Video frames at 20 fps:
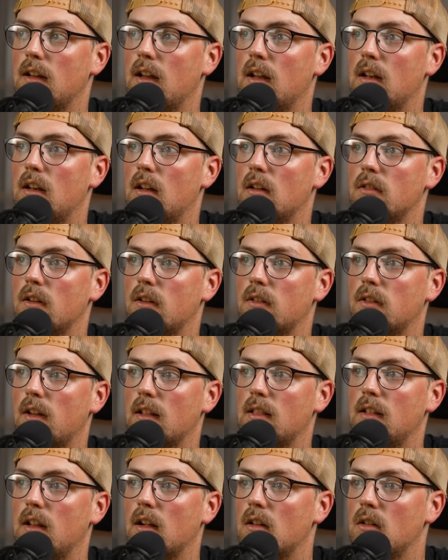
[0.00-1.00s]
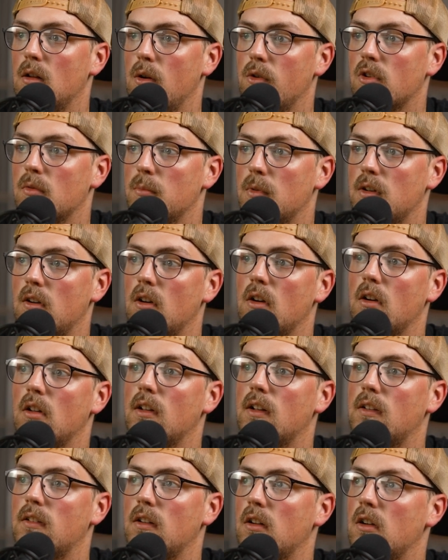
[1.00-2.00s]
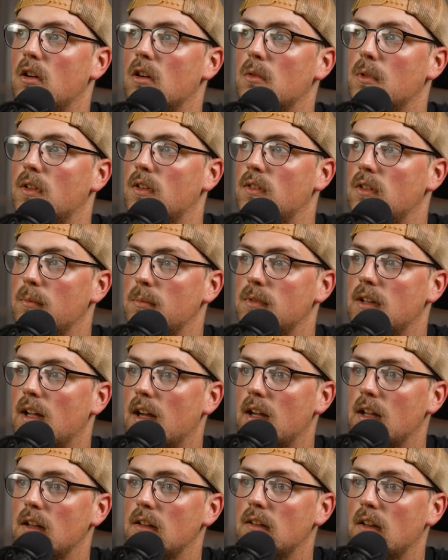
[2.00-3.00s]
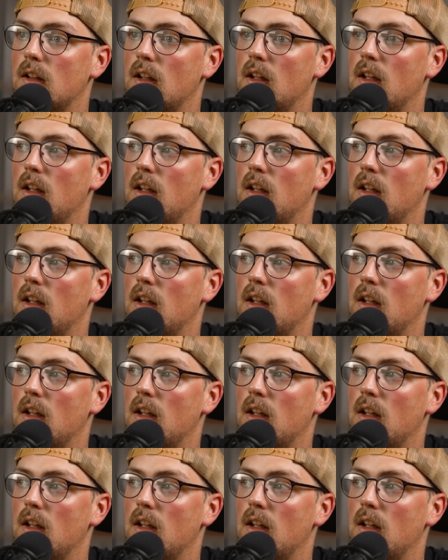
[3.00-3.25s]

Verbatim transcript: And it uh, looks like the enclosure material is secured with zip ties.